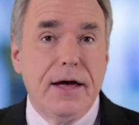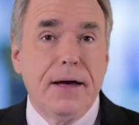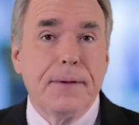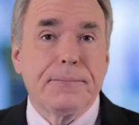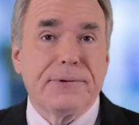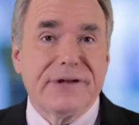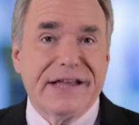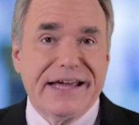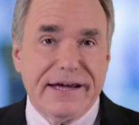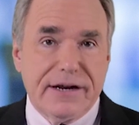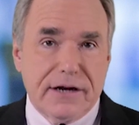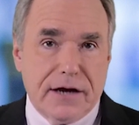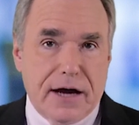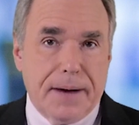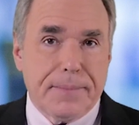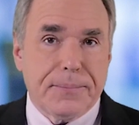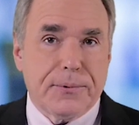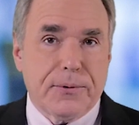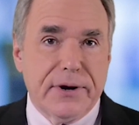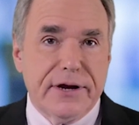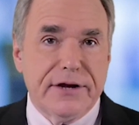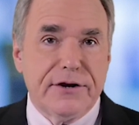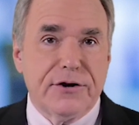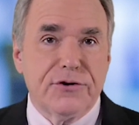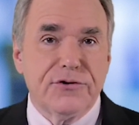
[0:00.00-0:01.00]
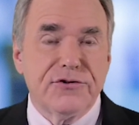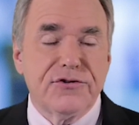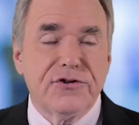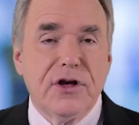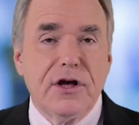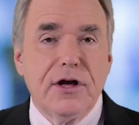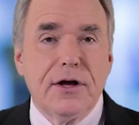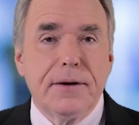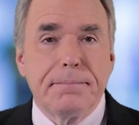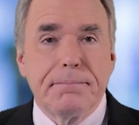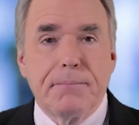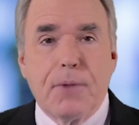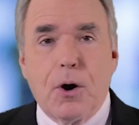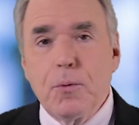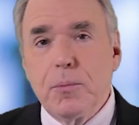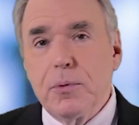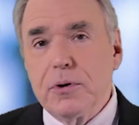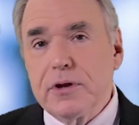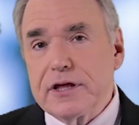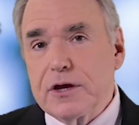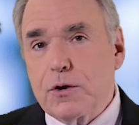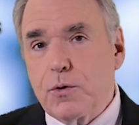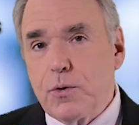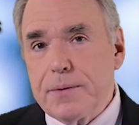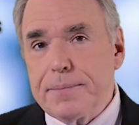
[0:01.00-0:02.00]
plant operators,
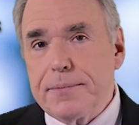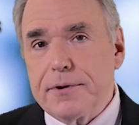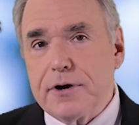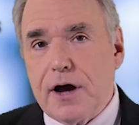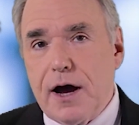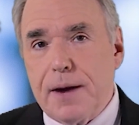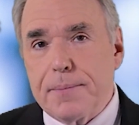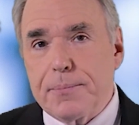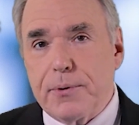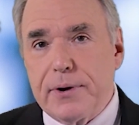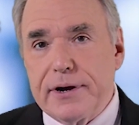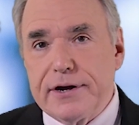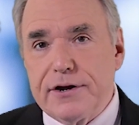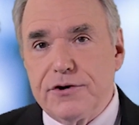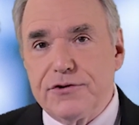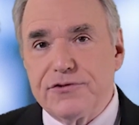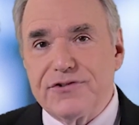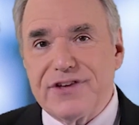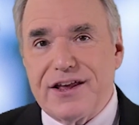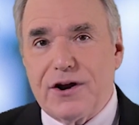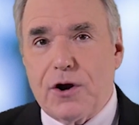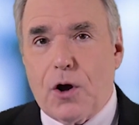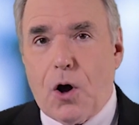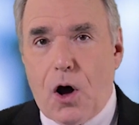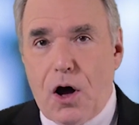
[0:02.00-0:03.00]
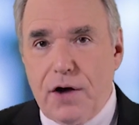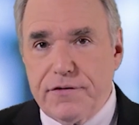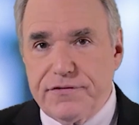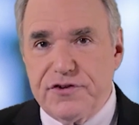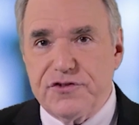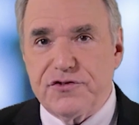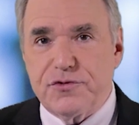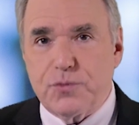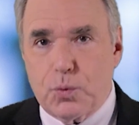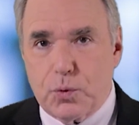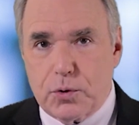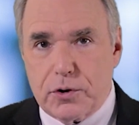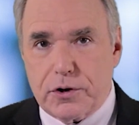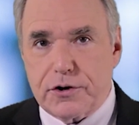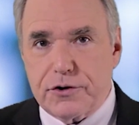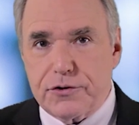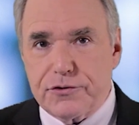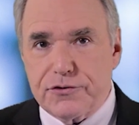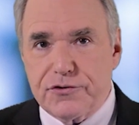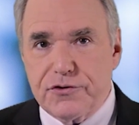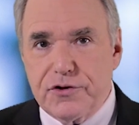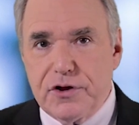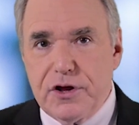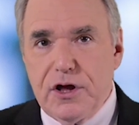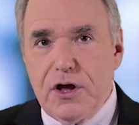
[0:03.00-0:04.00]
mobile equipment operators, and office
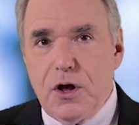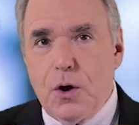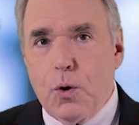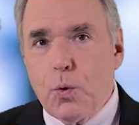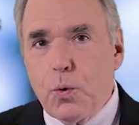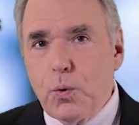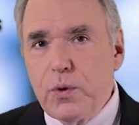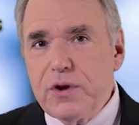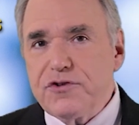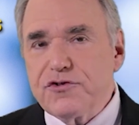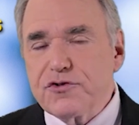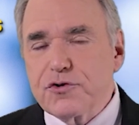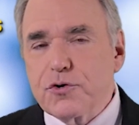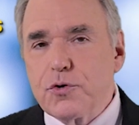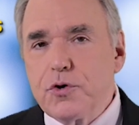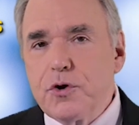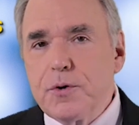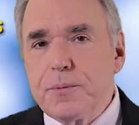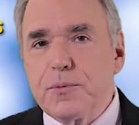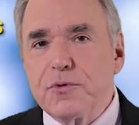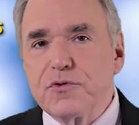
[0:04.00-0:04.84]
workers. Which group